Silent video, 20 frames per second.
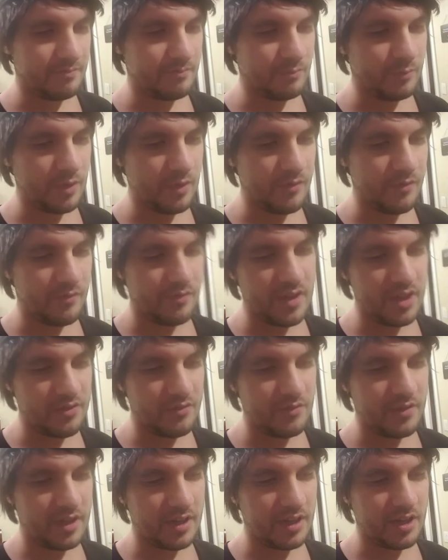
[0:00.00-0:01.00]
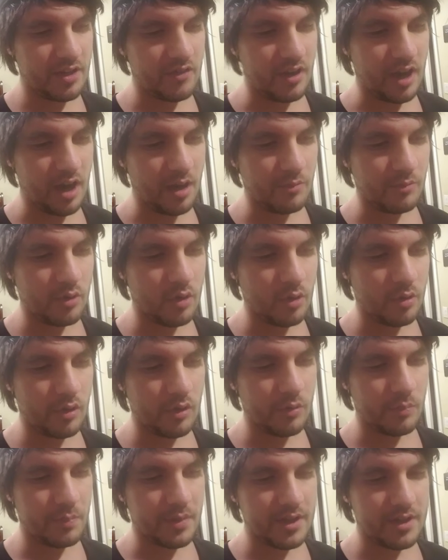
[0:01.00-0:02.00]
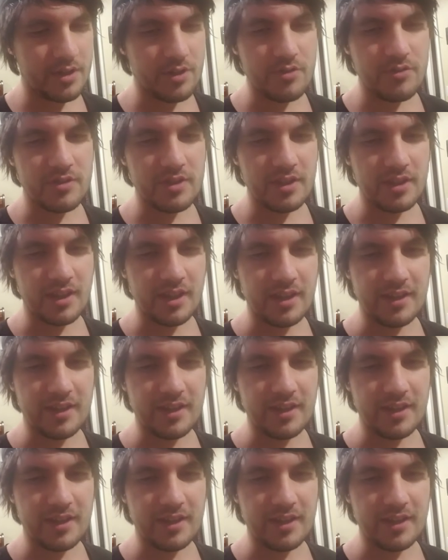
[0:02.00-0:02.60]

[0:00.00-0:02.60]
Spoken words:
with this video, I'm going to be using